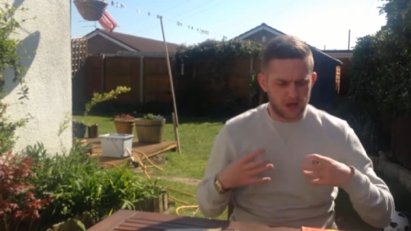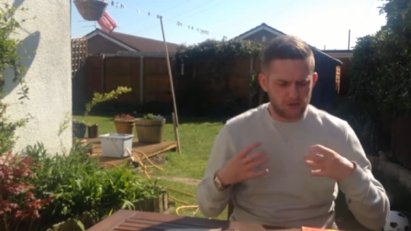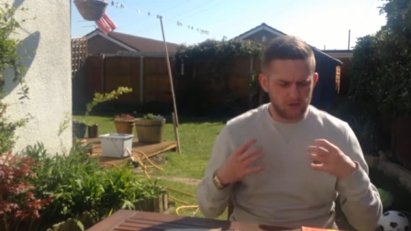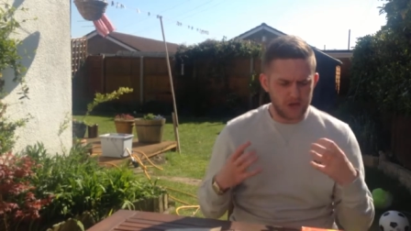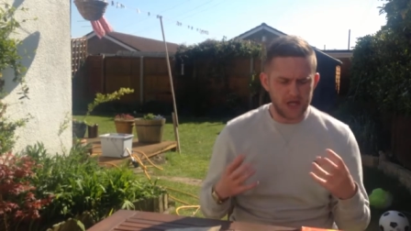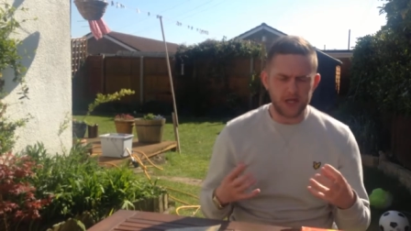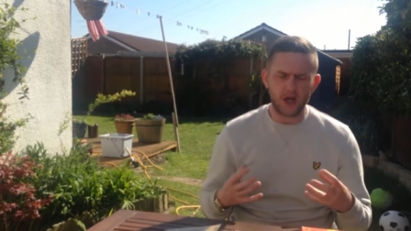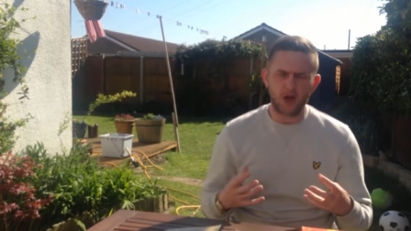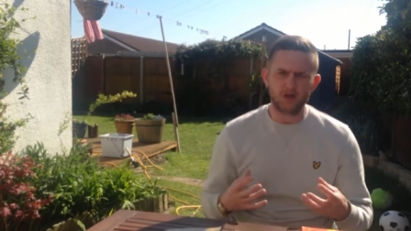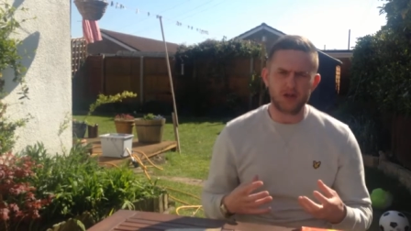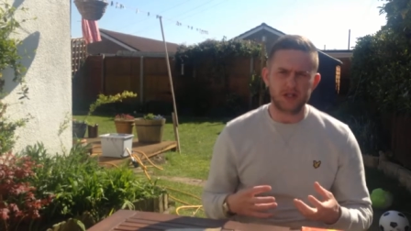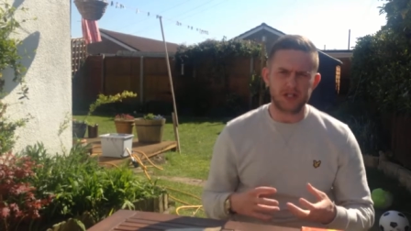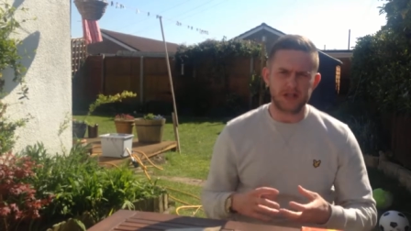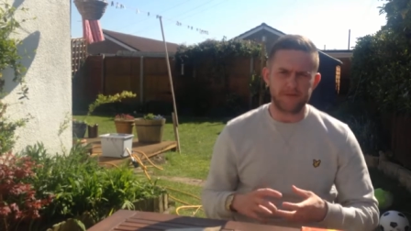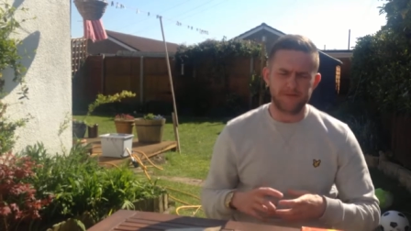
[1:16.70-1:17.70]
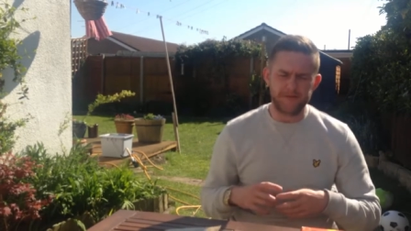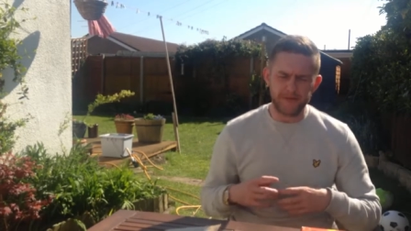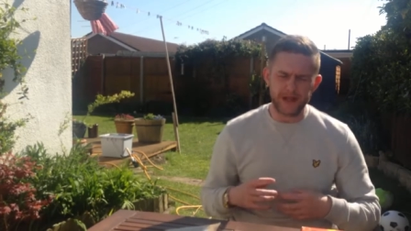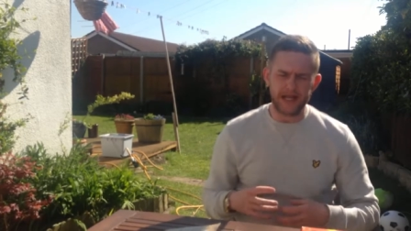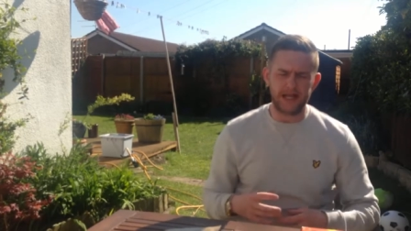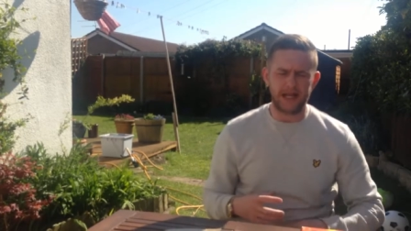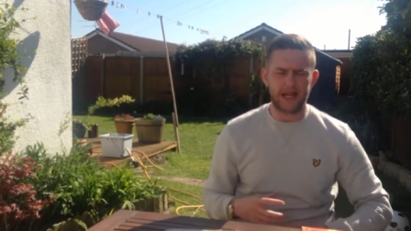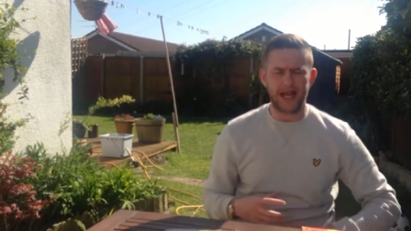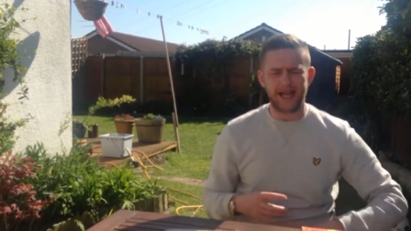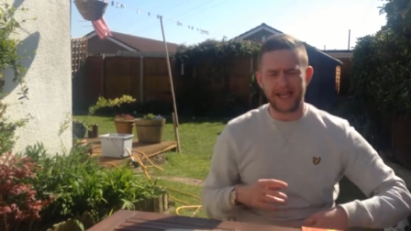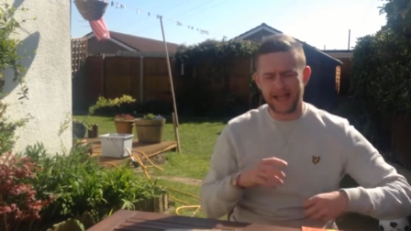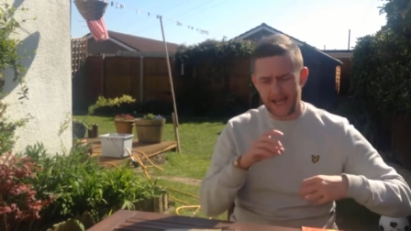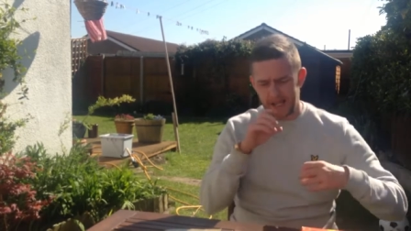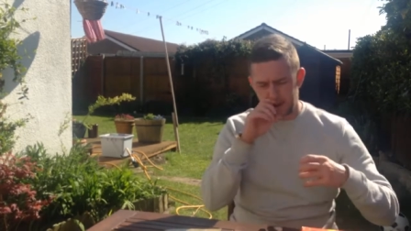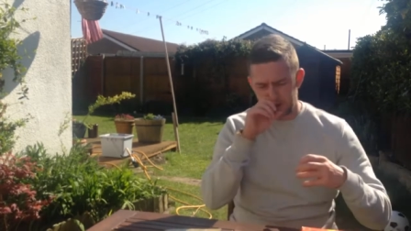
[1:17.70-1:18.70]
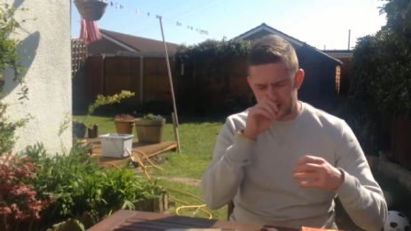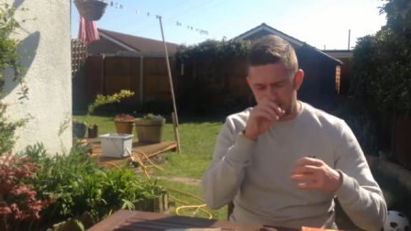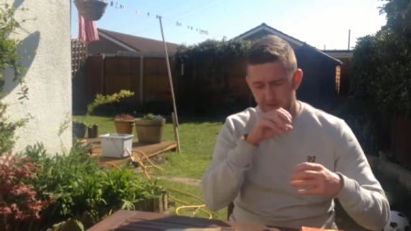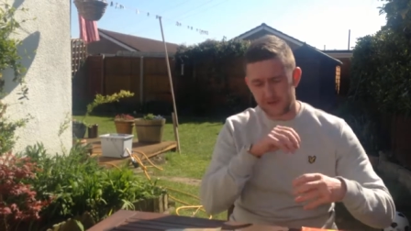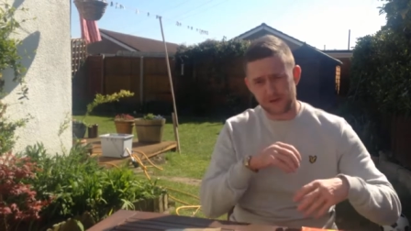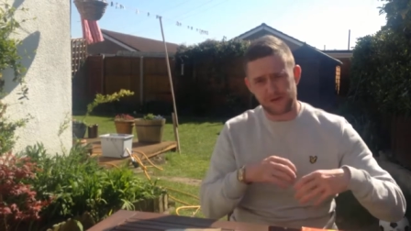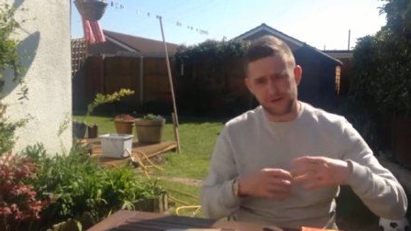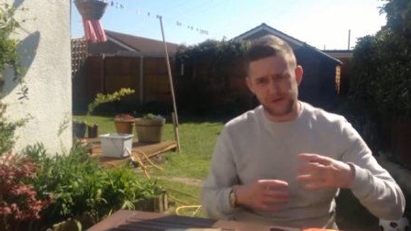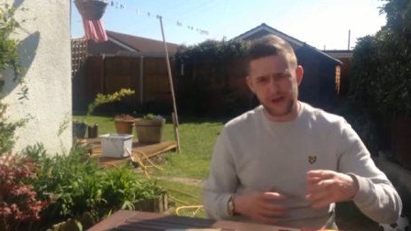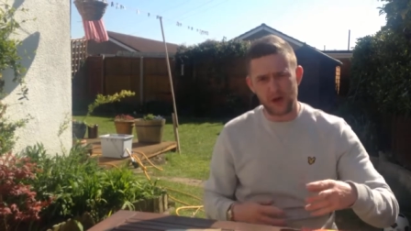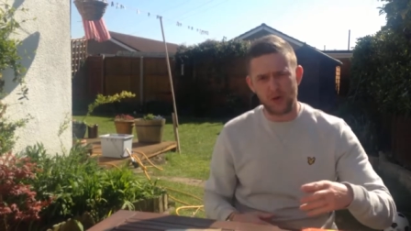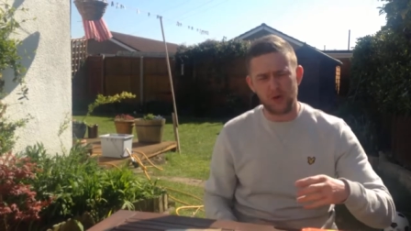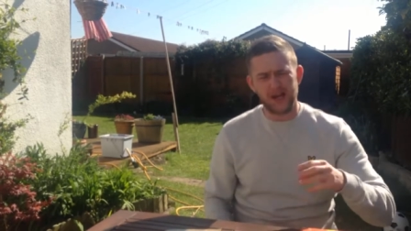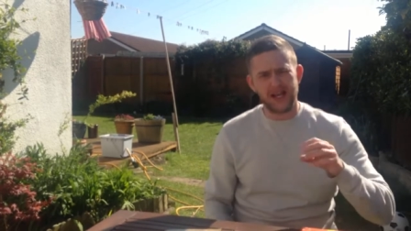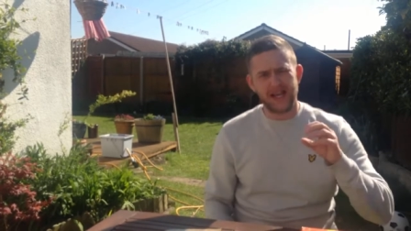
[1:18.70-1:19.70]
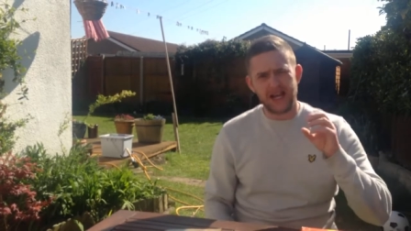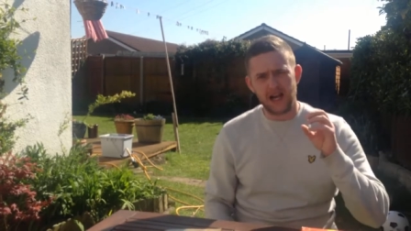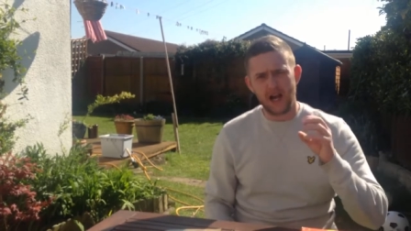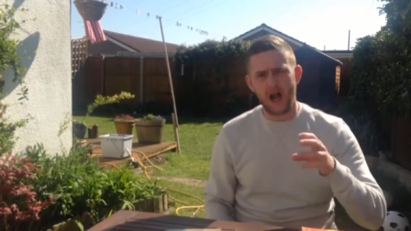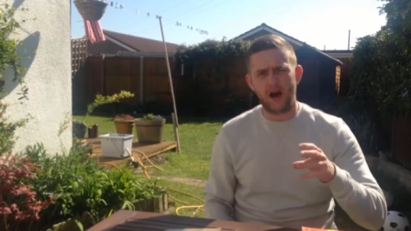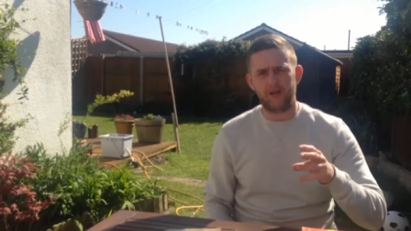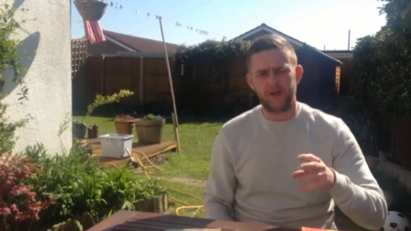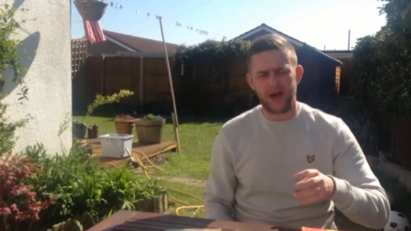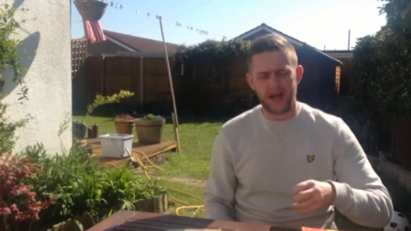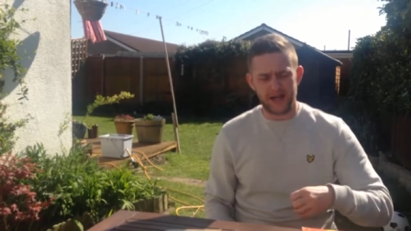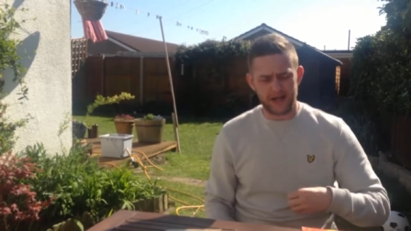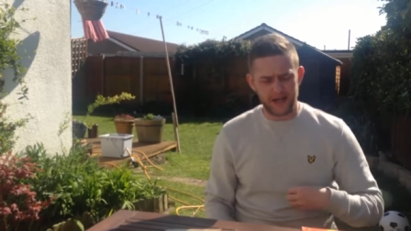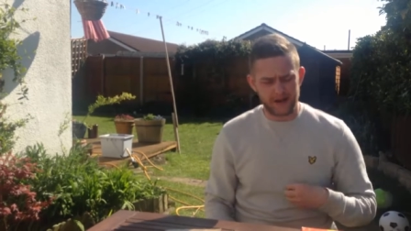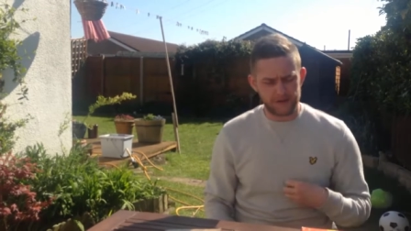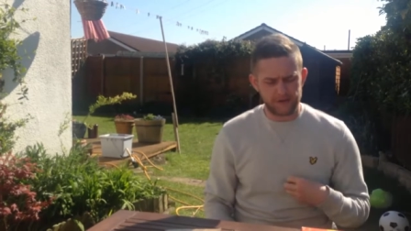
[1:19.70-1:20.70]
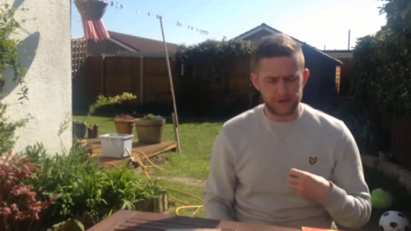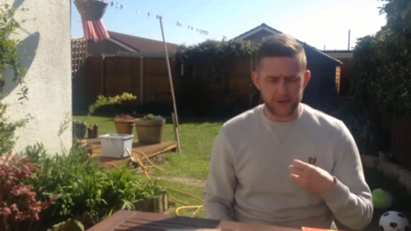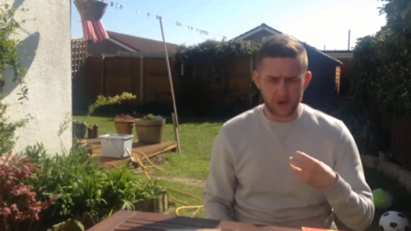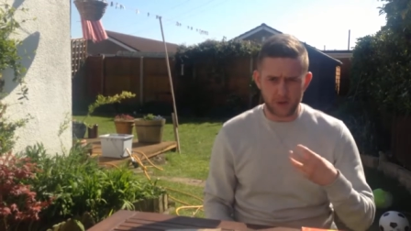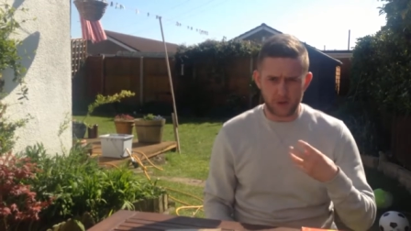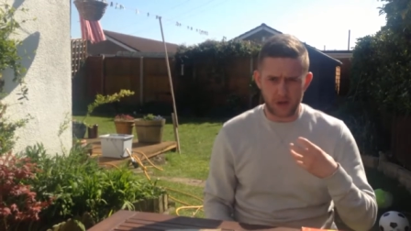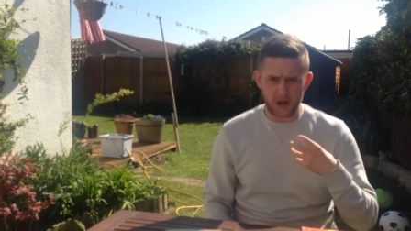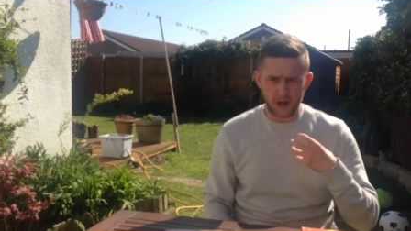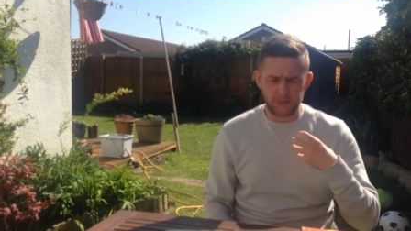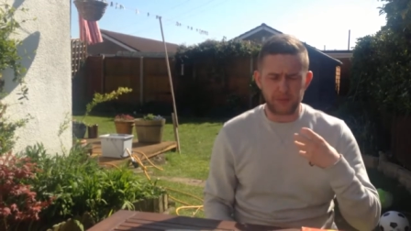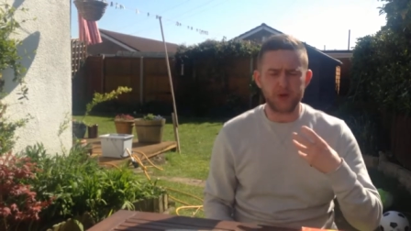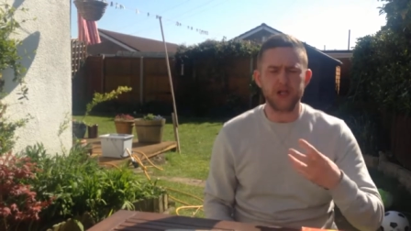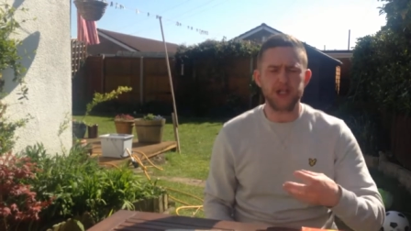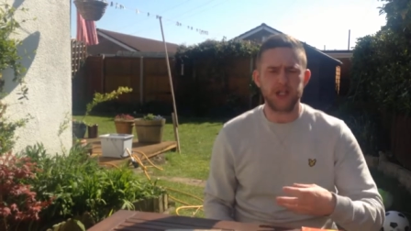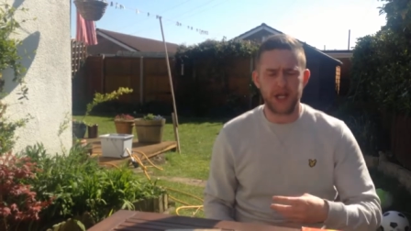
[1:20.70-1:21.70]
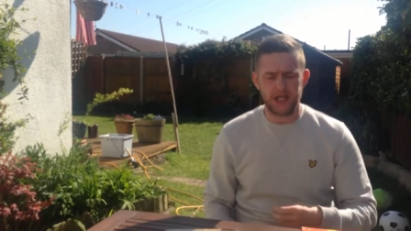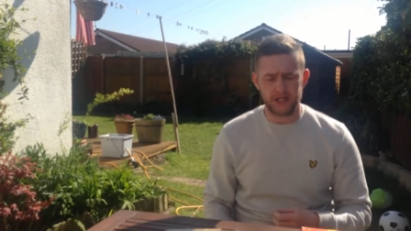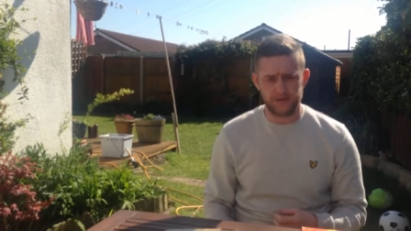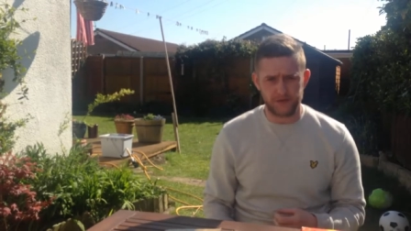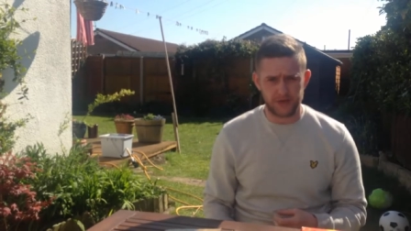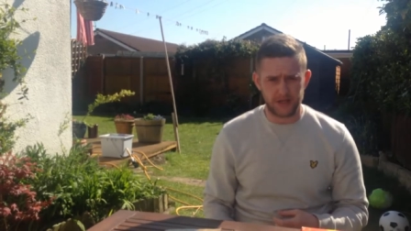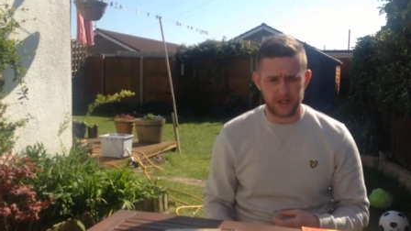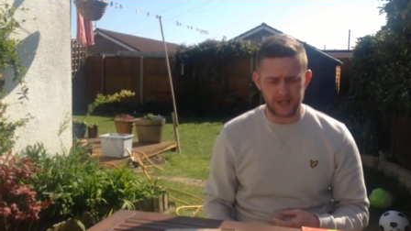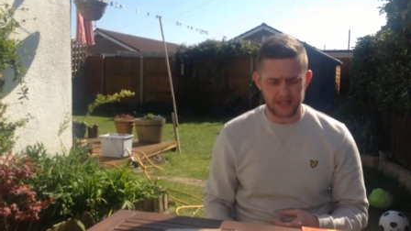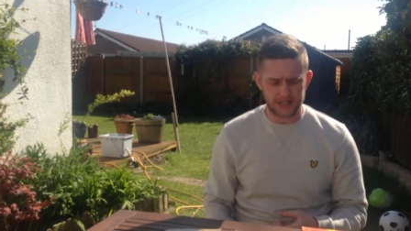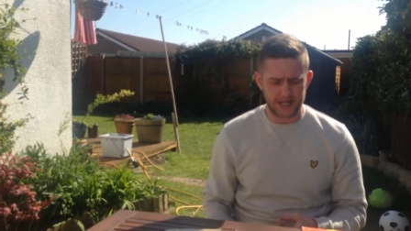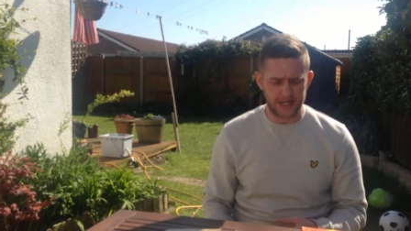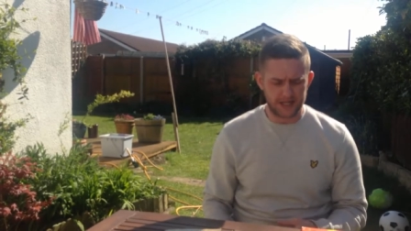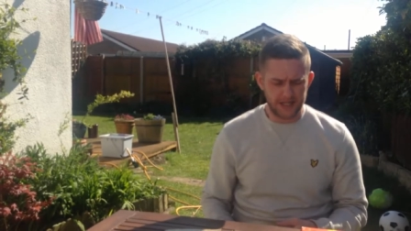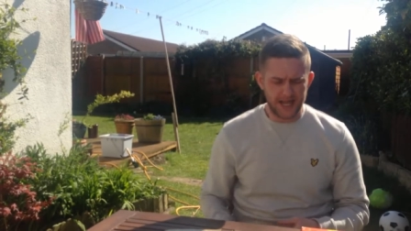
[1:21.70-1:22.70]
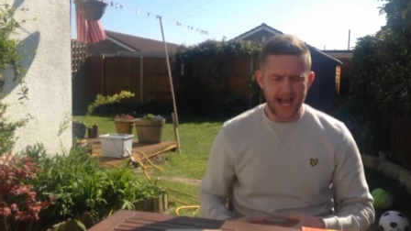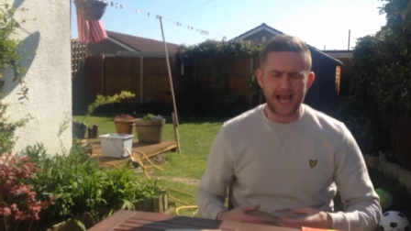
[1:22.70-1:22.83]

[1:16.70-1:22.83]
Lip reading: really goes into the feeling and getting yourself to feel love and feel appreciation for things and